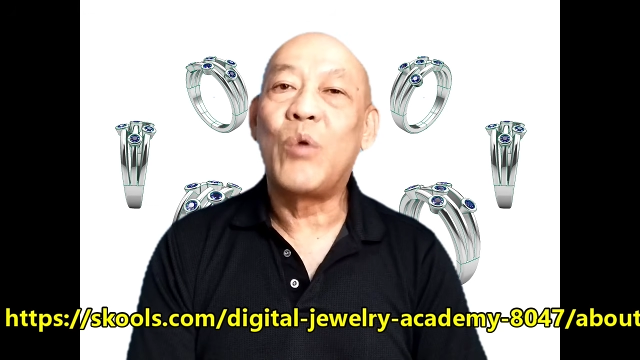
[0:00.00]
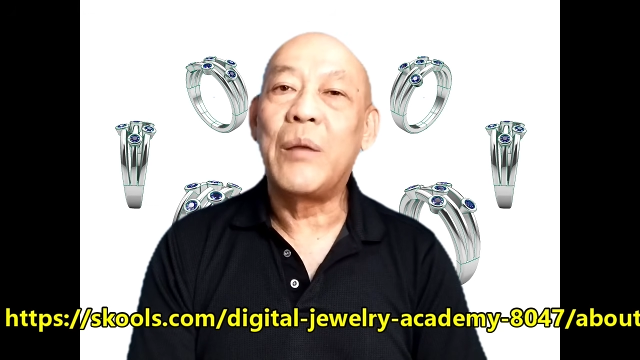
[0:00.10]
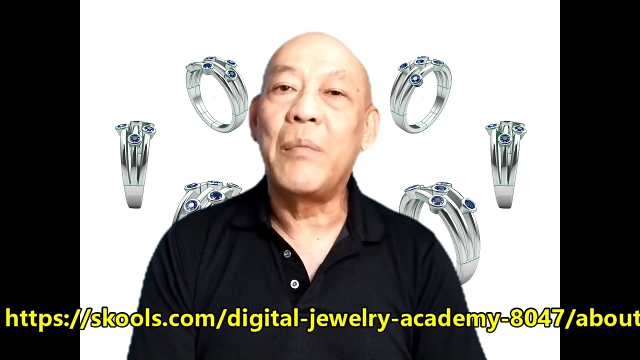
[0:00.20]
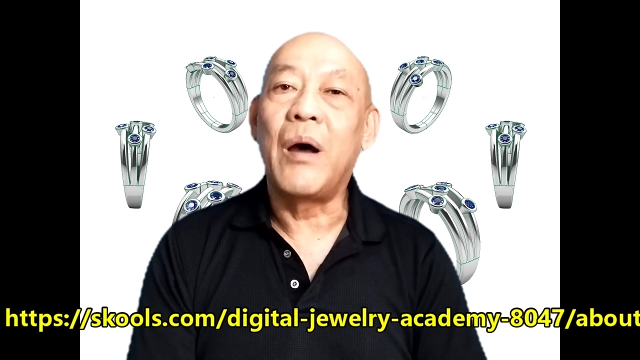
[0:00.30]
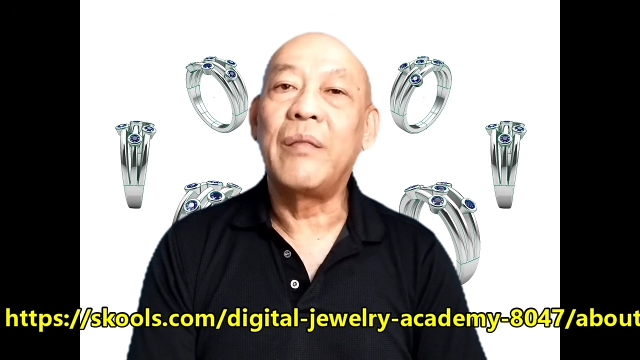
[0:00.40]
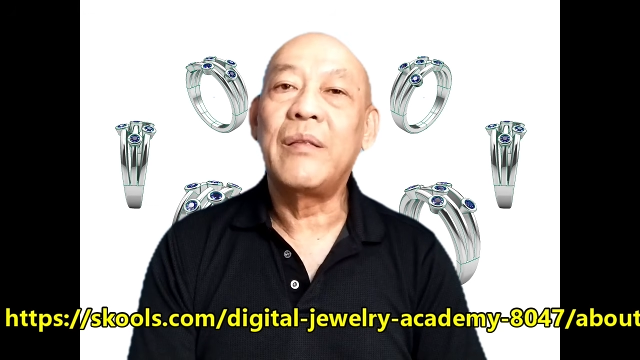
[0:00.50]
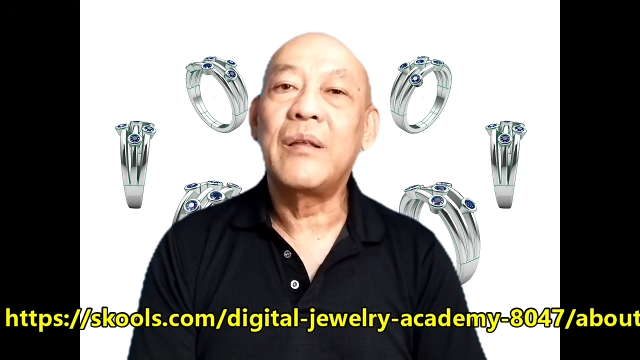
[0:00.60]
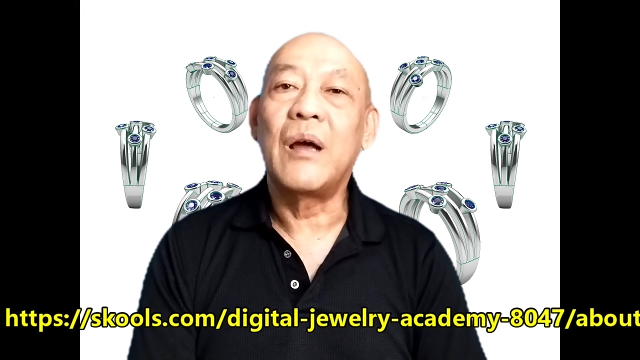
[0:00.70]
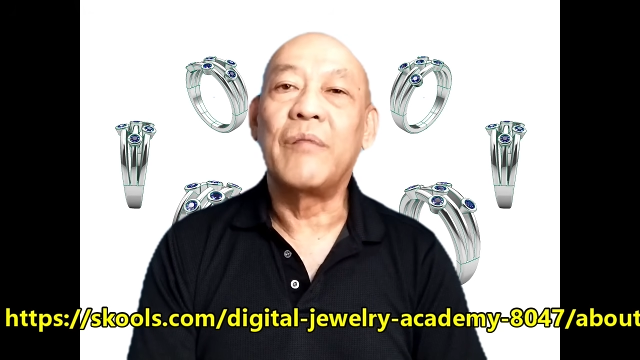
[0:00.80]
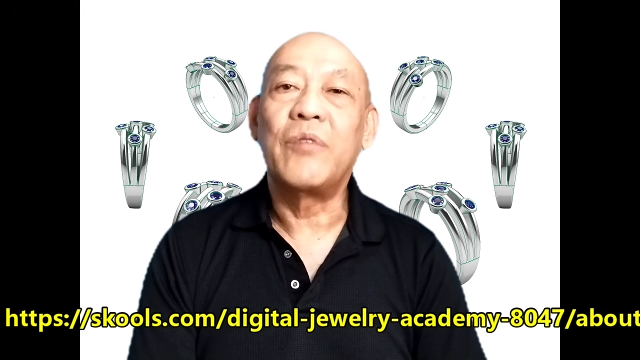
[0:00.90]
1 month
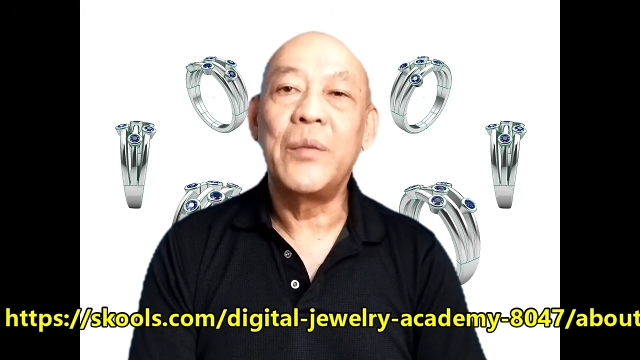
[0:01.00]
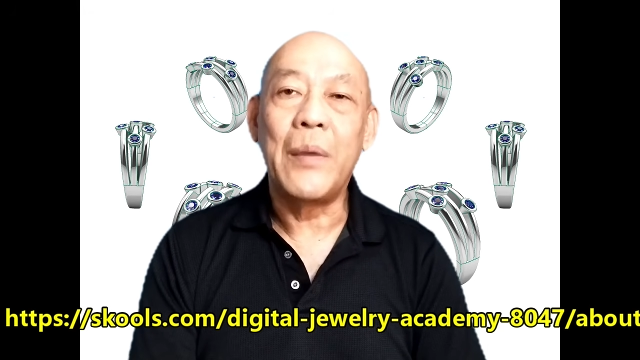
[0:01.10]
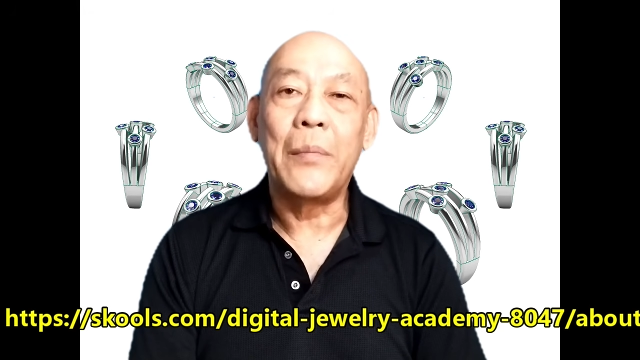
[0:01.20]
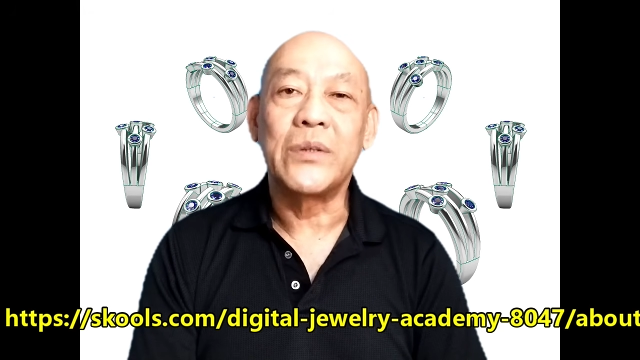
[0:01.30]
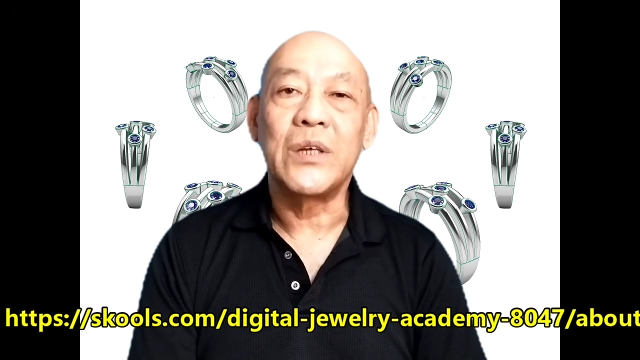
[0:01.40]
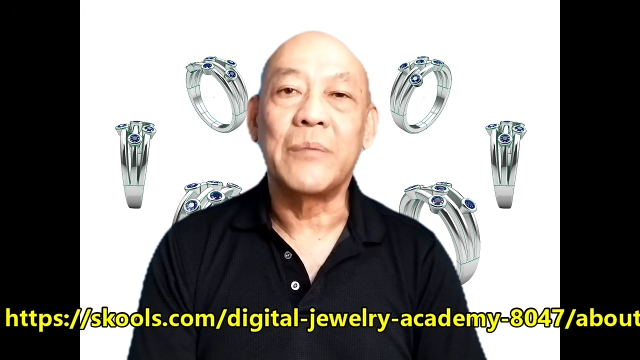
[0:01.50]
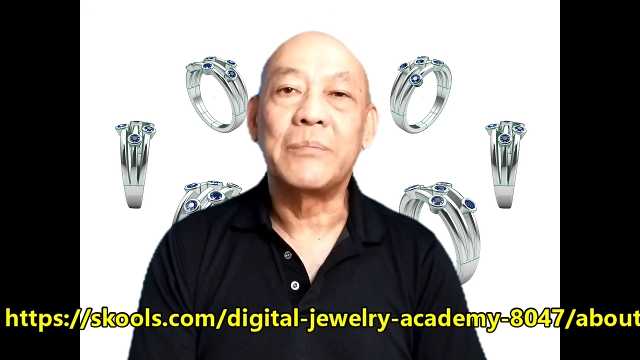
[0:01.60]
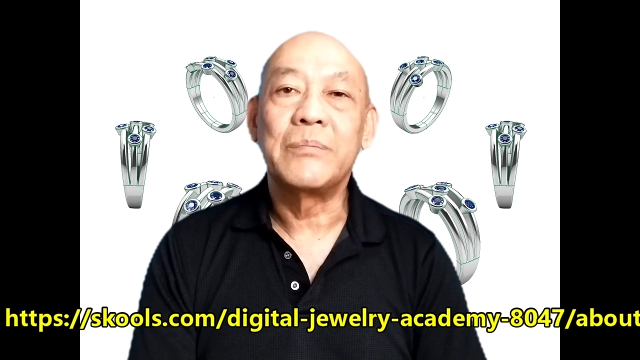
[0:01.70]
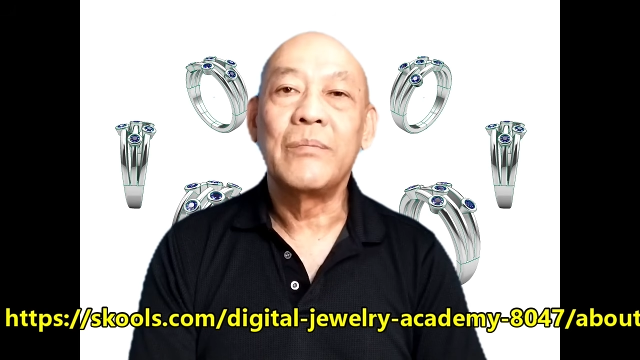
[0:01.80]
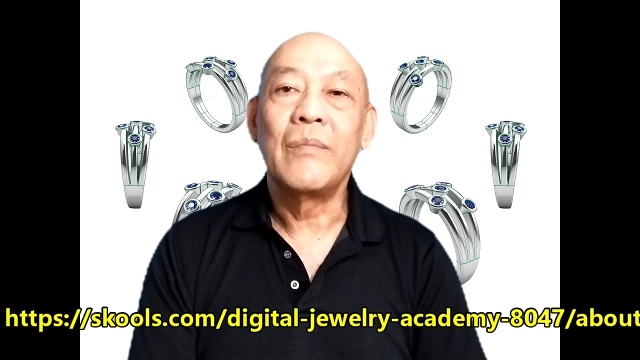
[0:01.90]
of free membership,
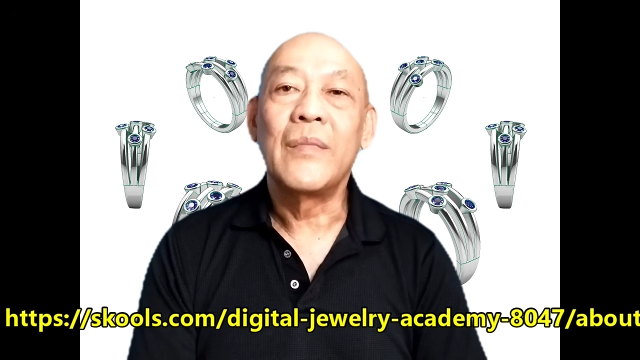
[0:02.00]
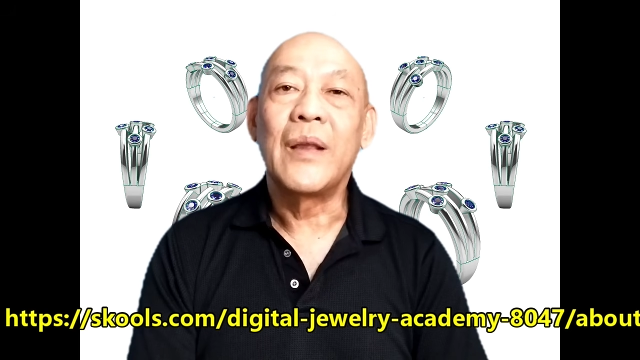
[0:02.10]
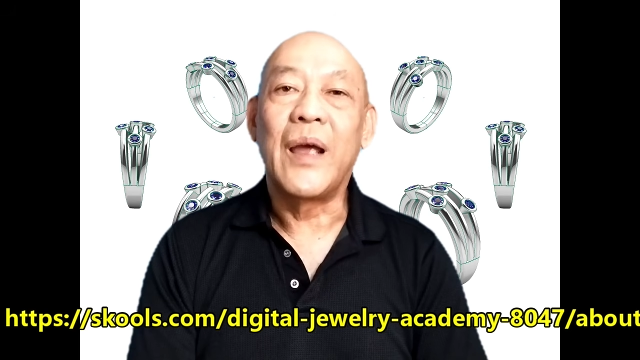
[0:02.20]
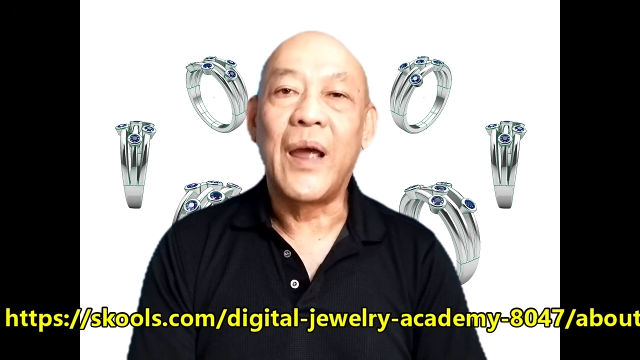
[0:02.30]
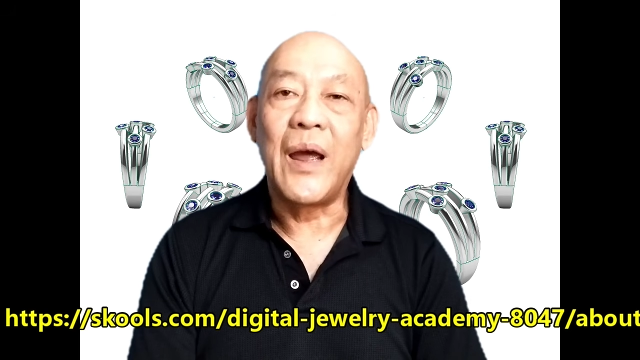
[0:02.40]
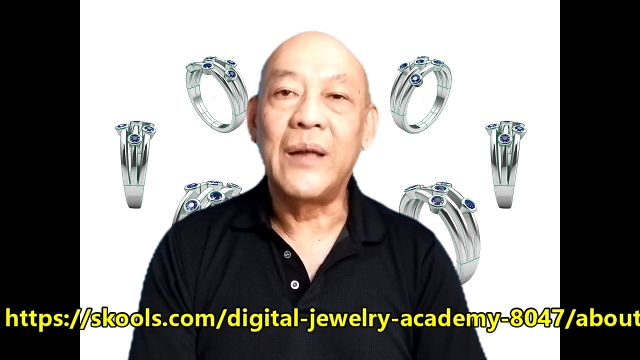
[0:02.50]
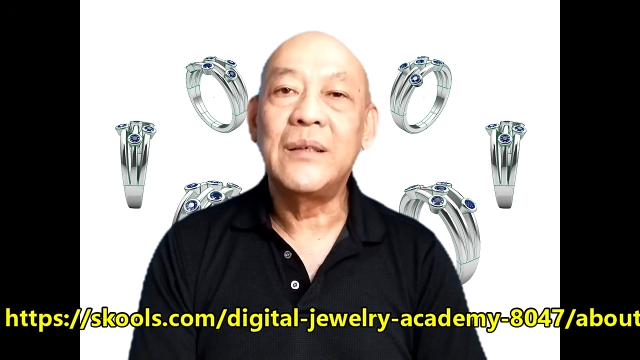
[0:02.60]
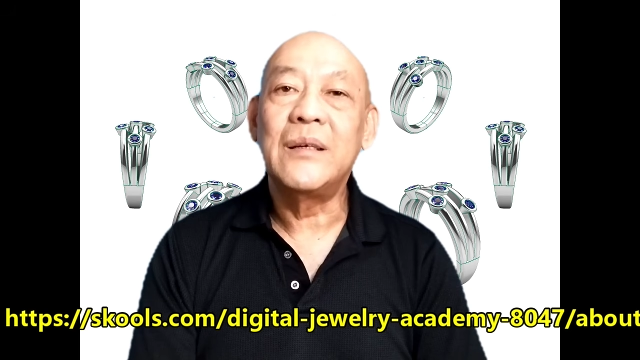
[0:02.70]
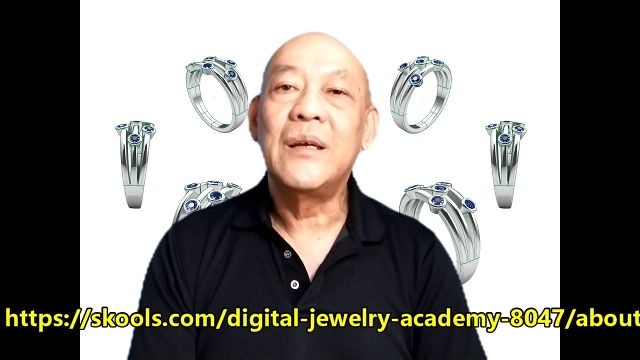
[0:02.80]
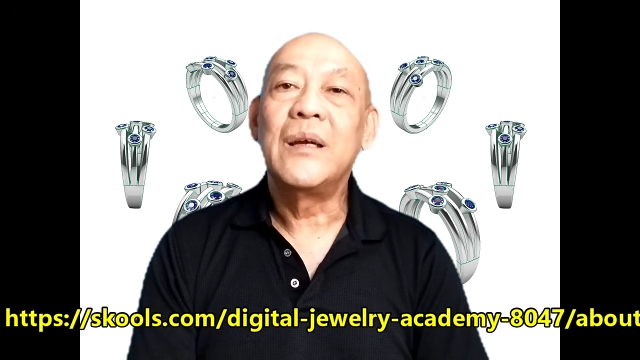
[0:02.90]

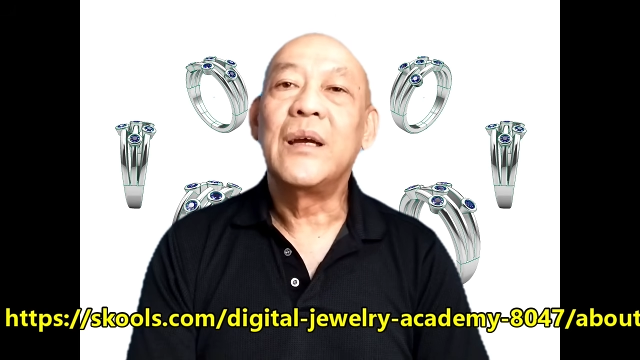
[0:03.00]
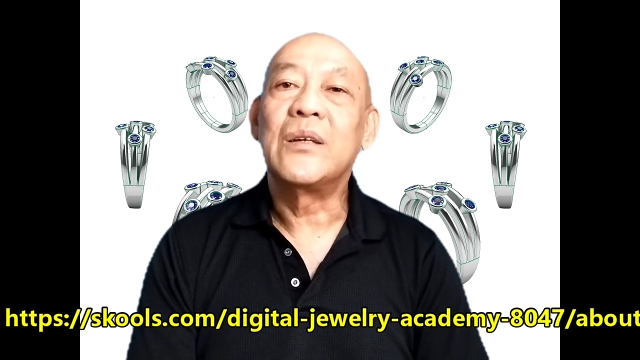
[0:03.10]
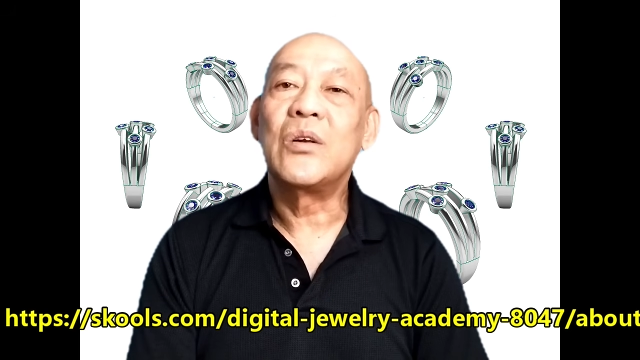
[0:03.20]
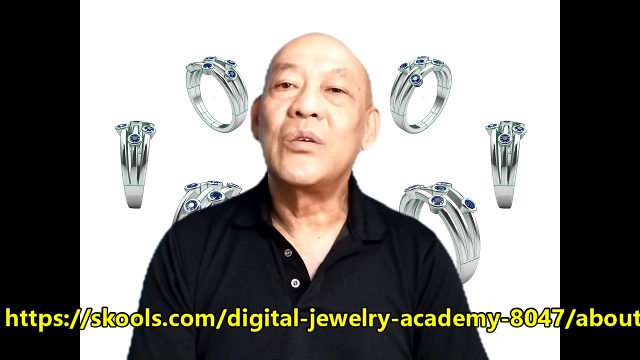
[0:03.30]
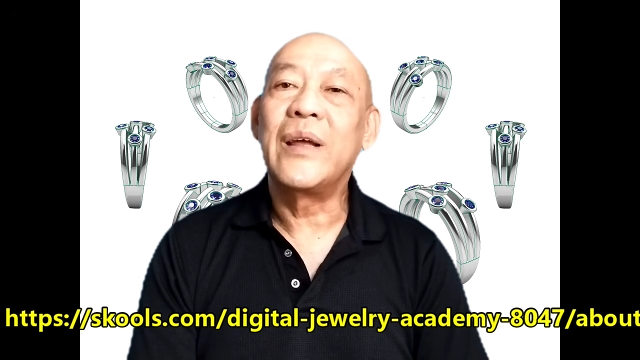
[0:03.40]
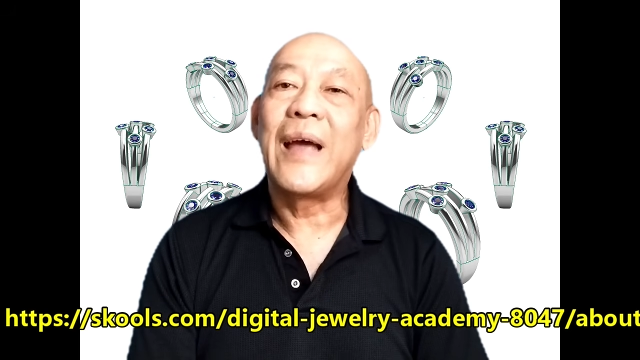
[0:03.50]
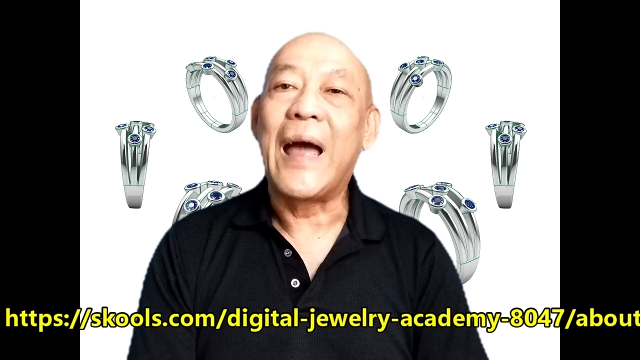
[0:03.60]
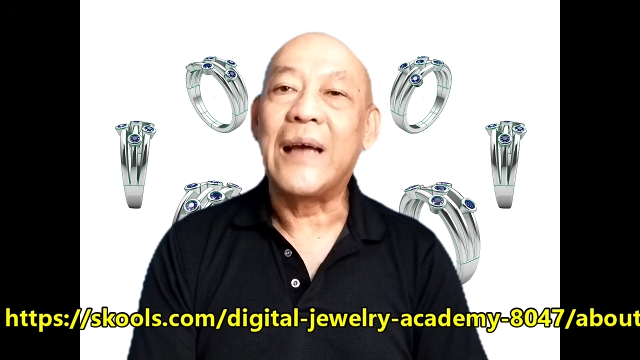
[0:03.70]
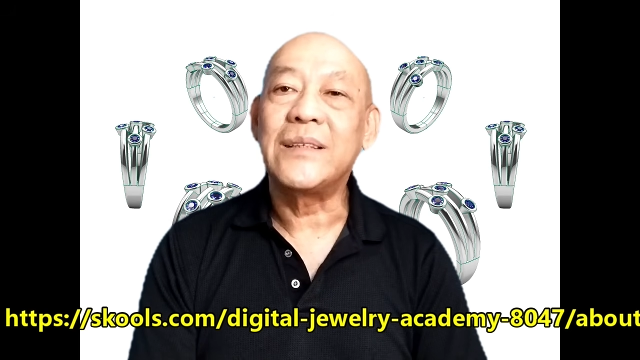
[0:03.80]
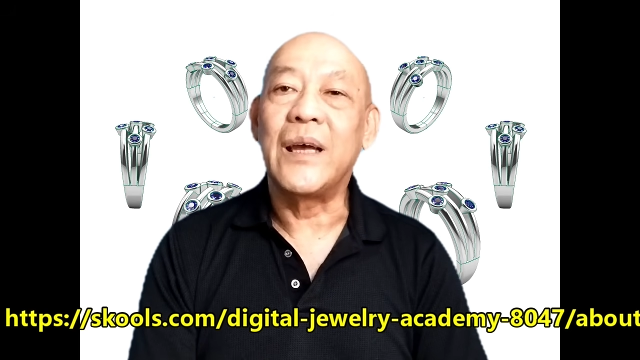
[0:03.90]
and including
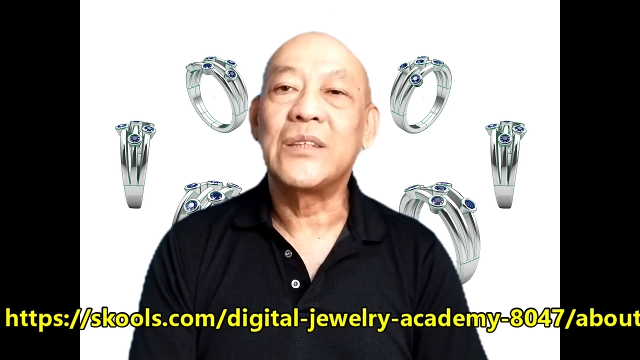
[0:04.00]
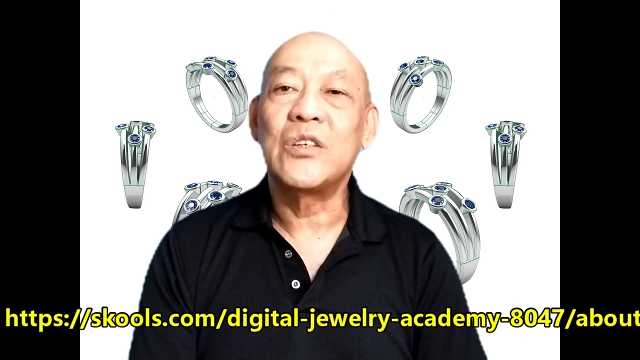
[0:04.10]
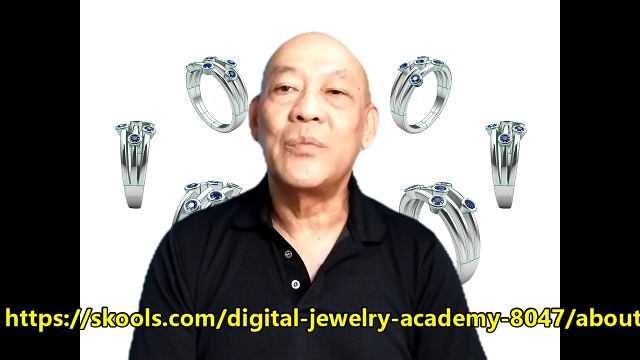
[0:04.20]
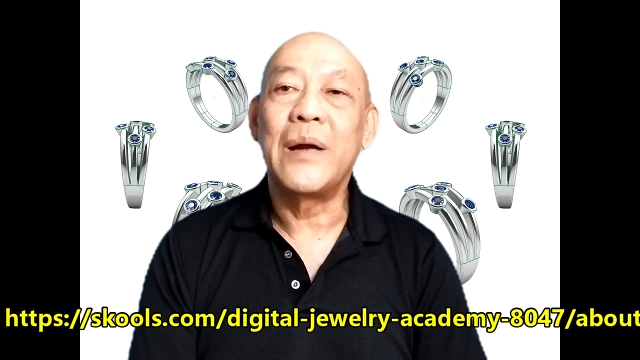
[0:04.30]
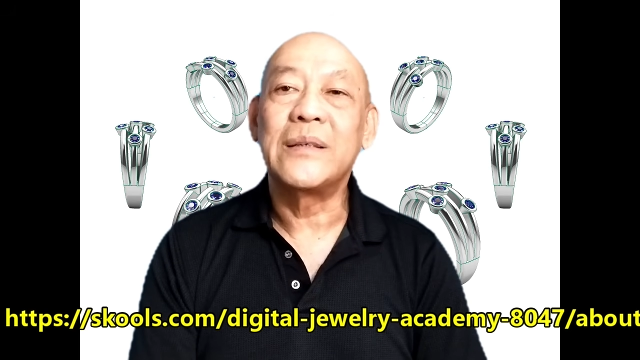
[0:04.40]
access to my